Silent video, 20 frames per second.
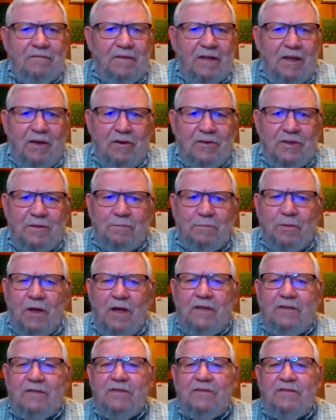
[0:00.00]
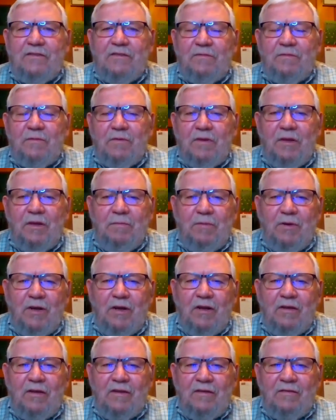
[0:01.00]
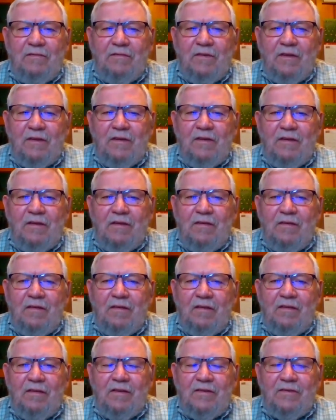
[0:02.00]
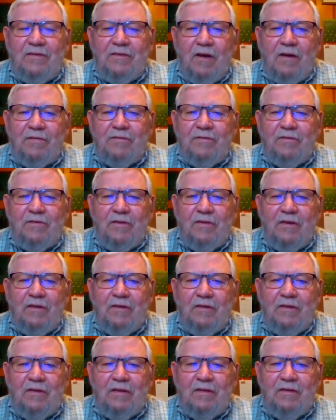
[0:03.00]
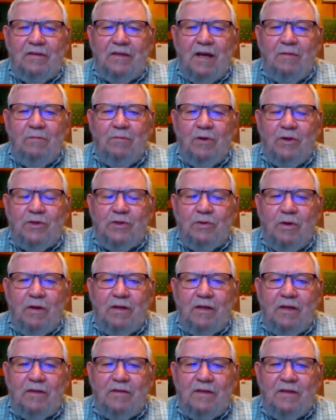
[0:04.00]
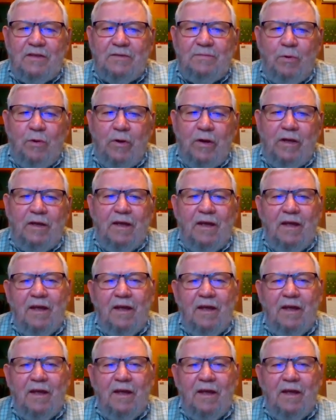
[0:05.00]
energy prices have really been on the soft downward trend at this point.